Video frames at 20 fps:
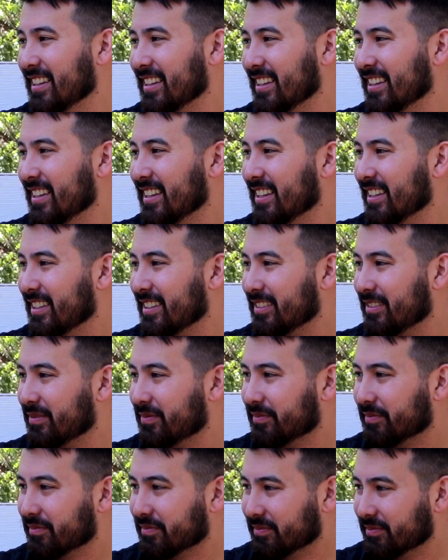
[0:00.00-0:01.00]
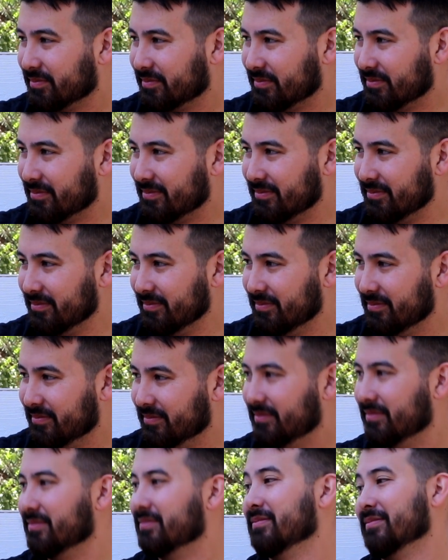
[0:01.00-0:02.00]

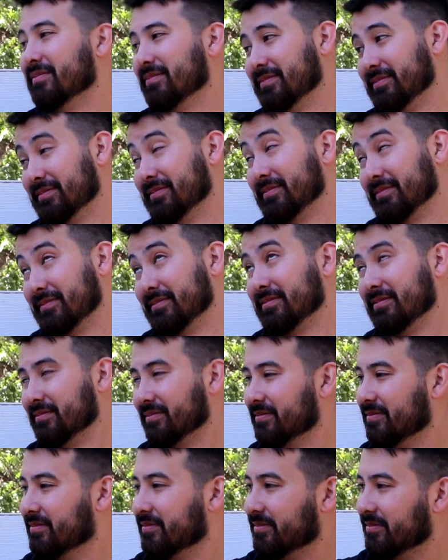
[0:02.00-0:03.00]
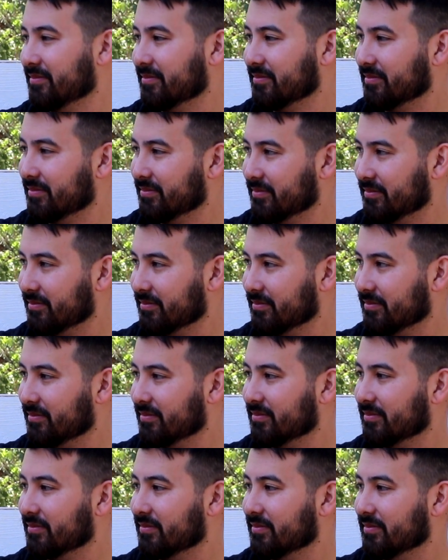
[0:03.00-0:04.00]

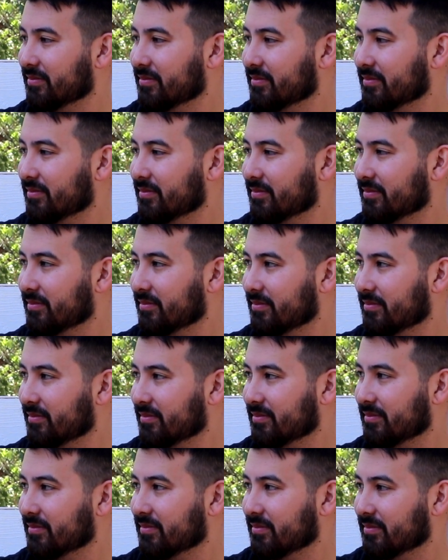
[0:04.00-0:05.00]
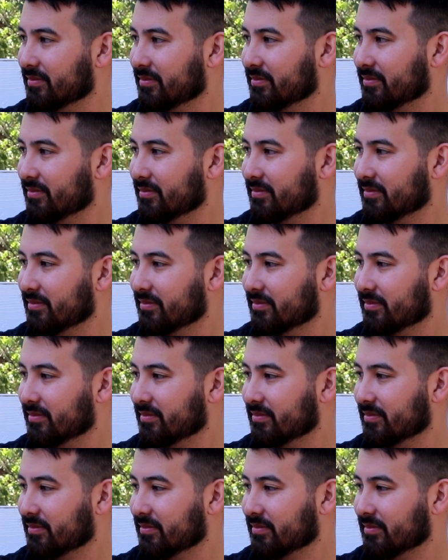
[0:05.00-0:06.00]

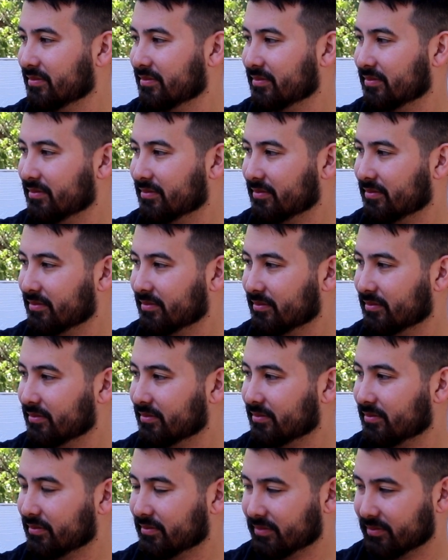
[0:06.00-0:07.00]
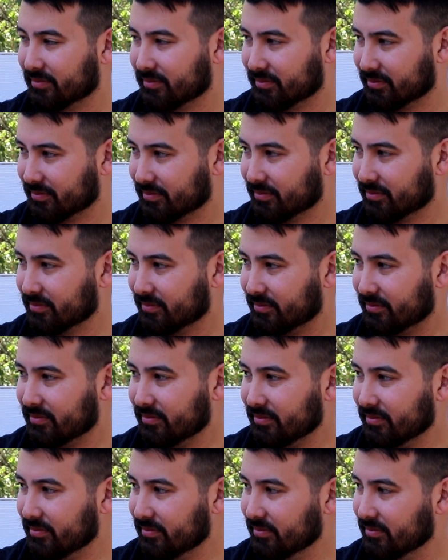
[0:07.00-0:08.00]
This person isn't speaking.